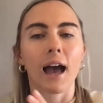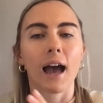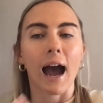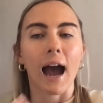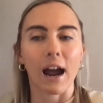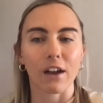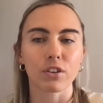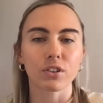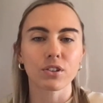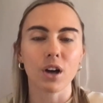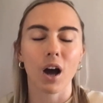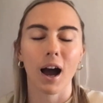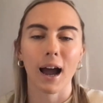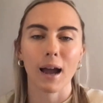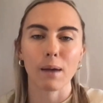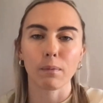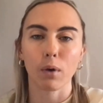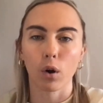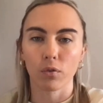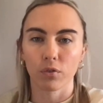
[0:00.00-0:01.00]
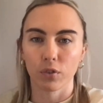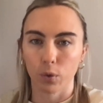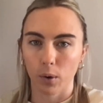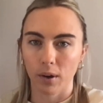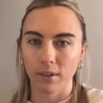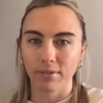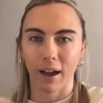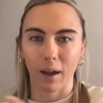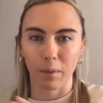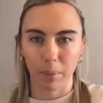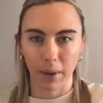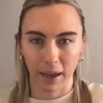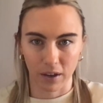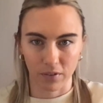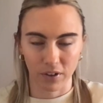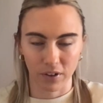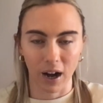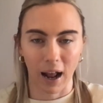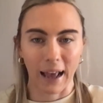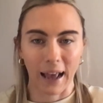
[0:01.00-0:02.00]
At the time of doing that
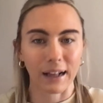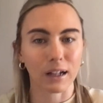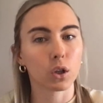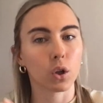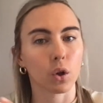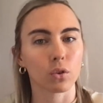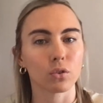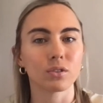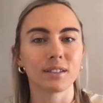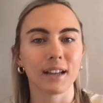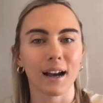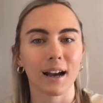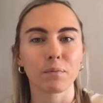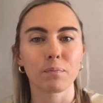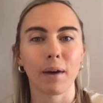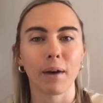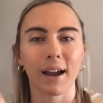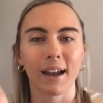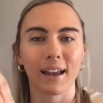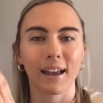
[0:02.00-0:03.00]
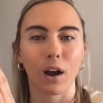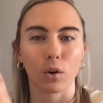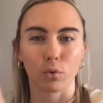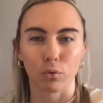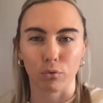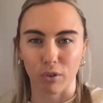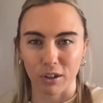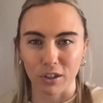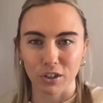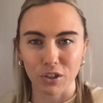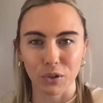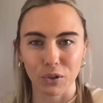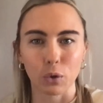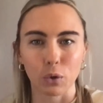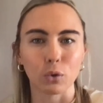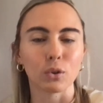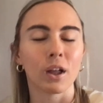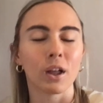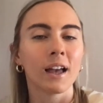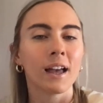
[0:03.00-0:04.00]
pivot, I closed down my
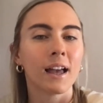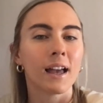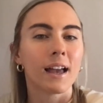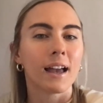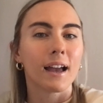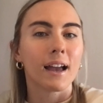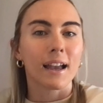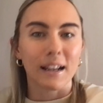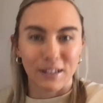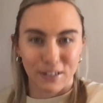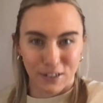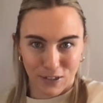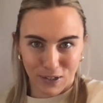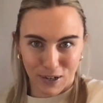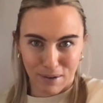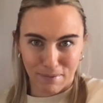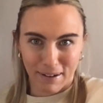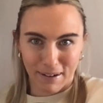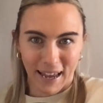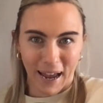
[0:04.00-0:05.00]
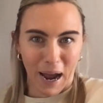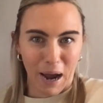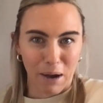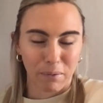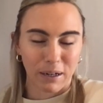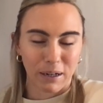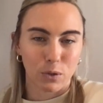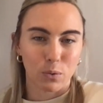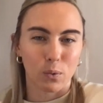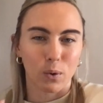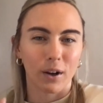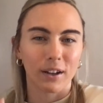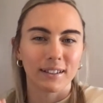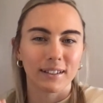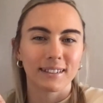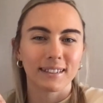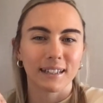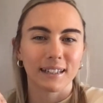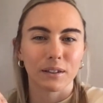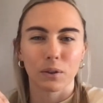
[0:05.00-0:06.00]
original Instagram account,
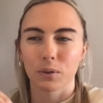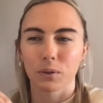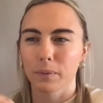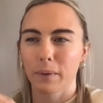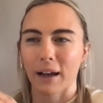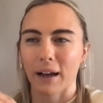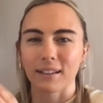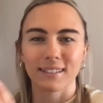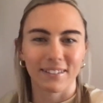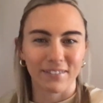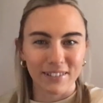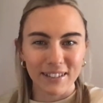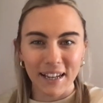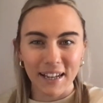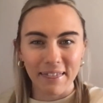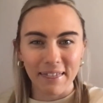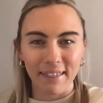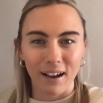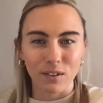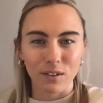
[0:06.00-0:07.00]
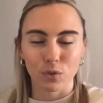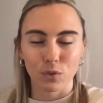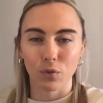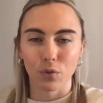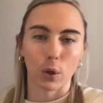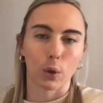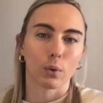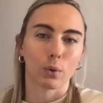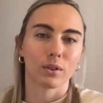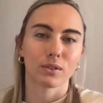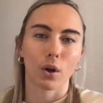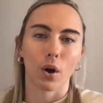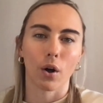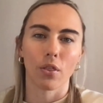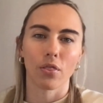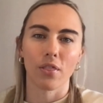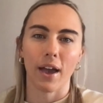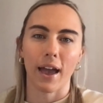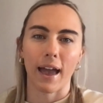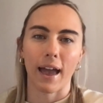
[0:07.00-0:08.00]
there was about 17,000 followers
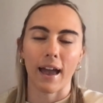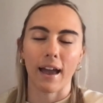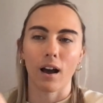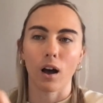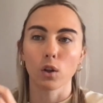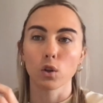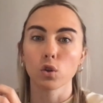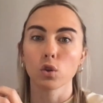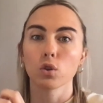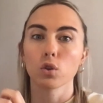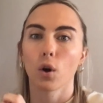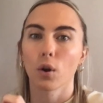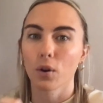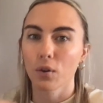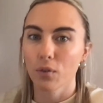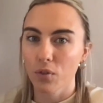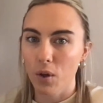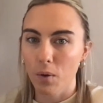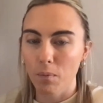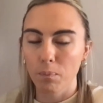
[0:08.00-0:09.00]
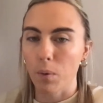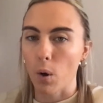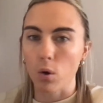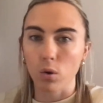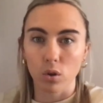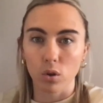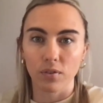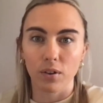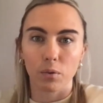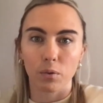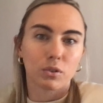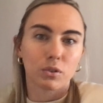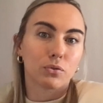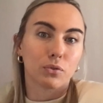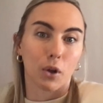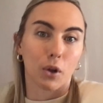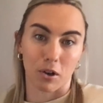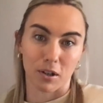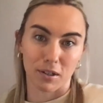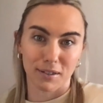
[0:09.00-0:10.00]
on there. A lot of them, bulk of it was
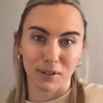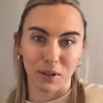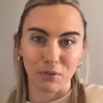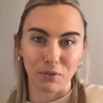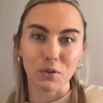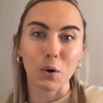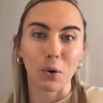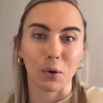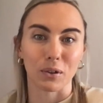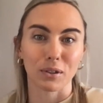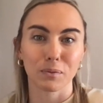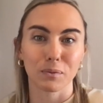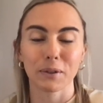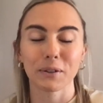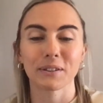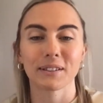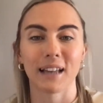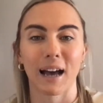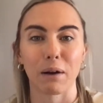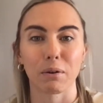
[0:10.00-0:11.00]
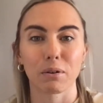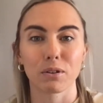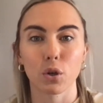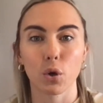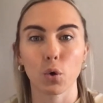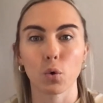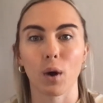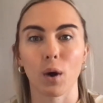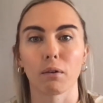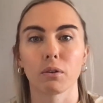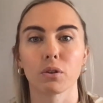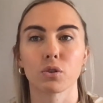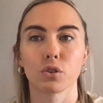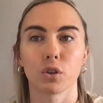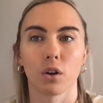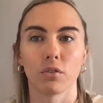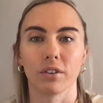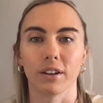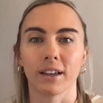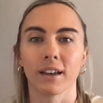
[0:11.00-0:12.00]
florists, of course, because that was who I was
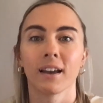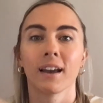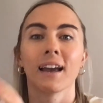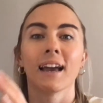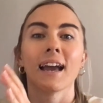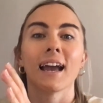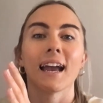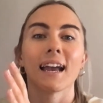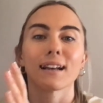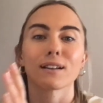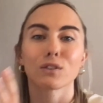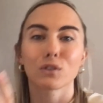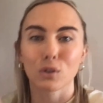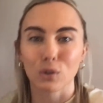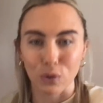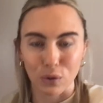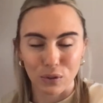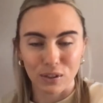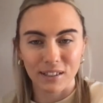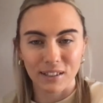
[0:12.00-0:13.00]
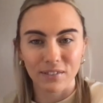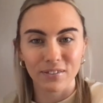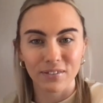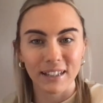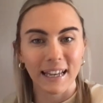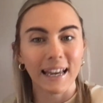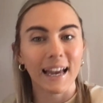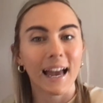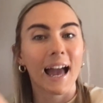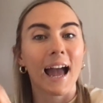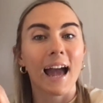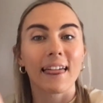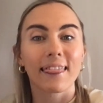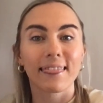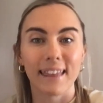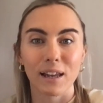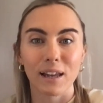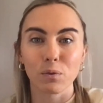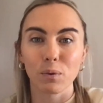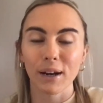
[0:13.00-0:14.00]
serving exclusively.
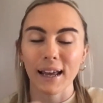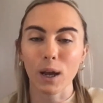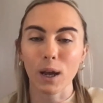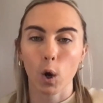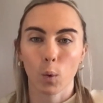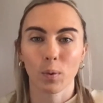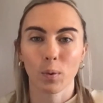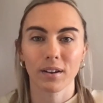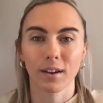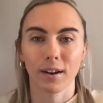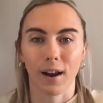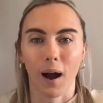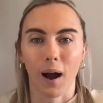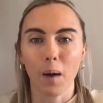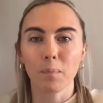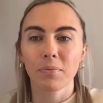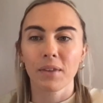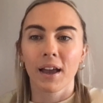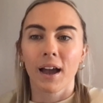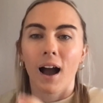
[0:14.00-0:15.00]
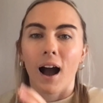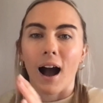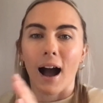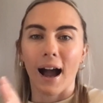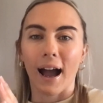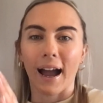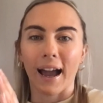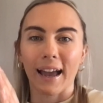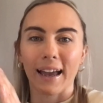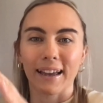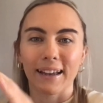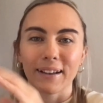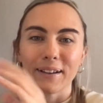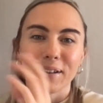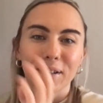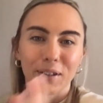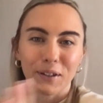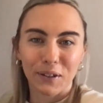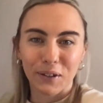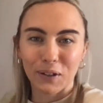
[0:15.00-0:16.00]
Then when I opened it up, I
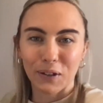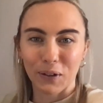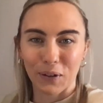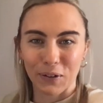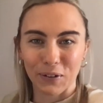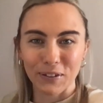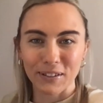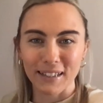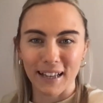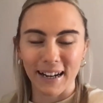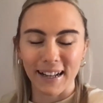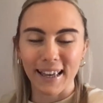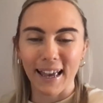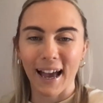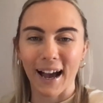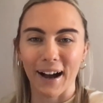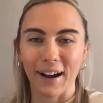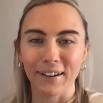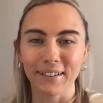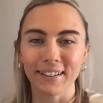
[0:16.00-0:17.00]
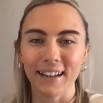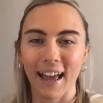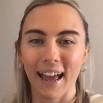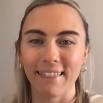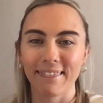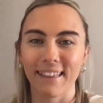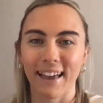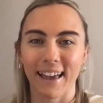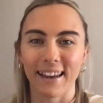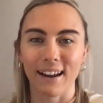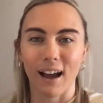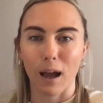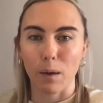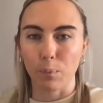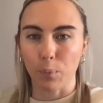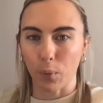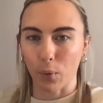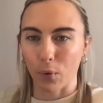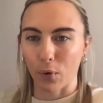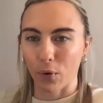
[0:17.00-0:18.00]
closed that account and then I
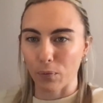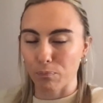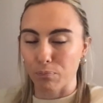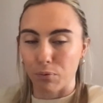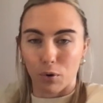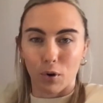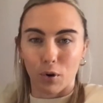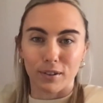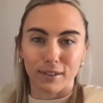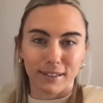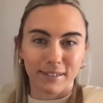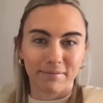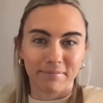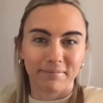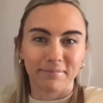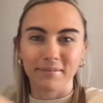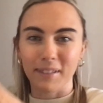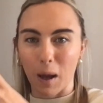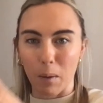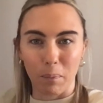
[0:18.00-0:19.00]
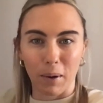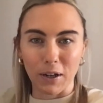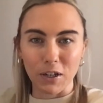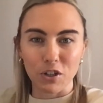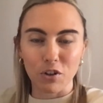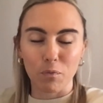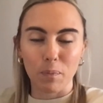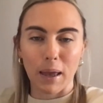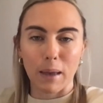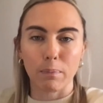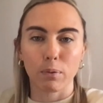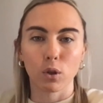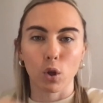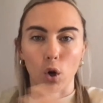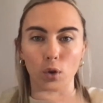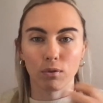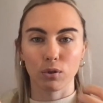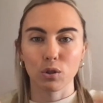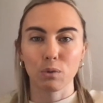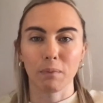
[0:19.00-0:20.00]
brought a bunch of people
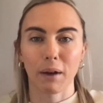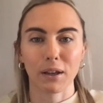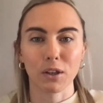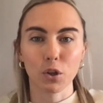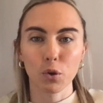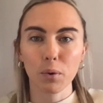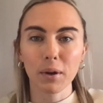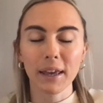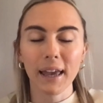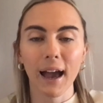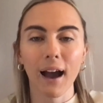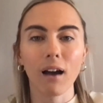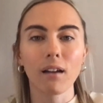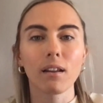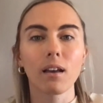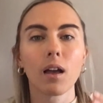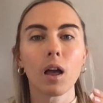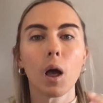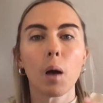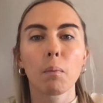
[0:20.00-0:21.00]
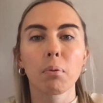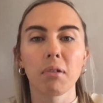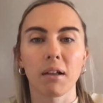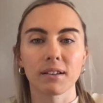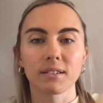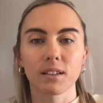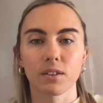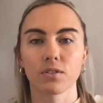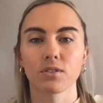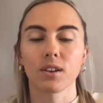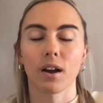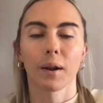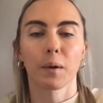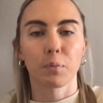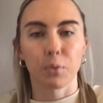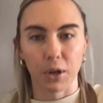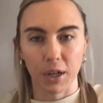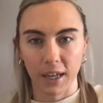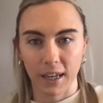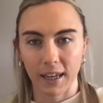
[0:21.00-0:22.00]
over to my new account, plus have started
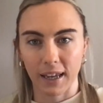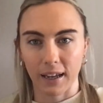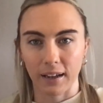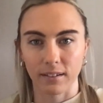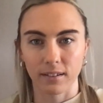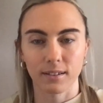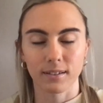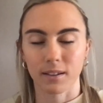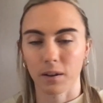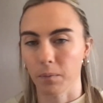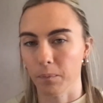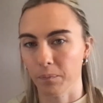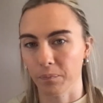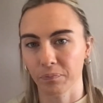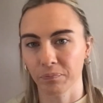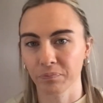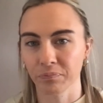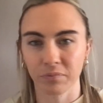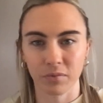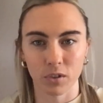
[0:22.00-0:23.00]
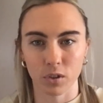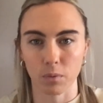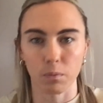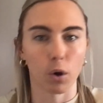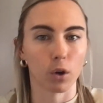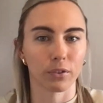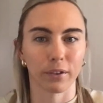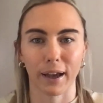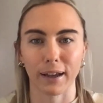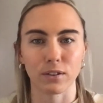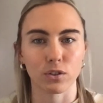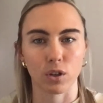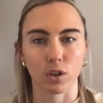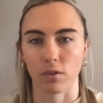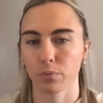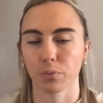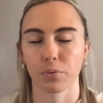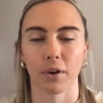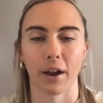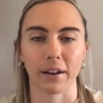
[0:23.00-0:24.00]
bringing in some online
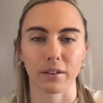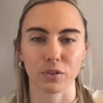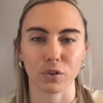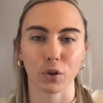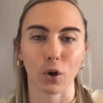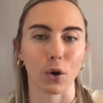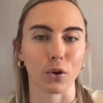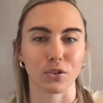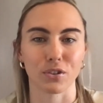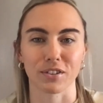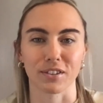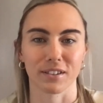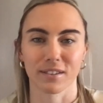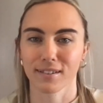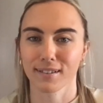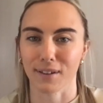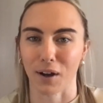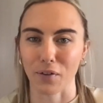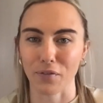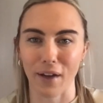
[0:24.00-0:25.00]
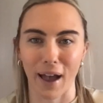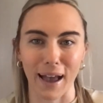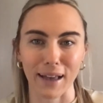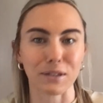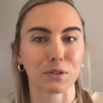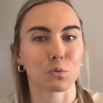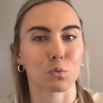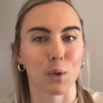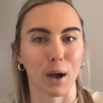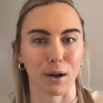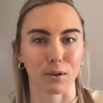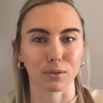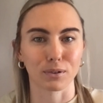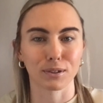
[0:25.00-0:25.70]
service providers, coaches and stuff as well.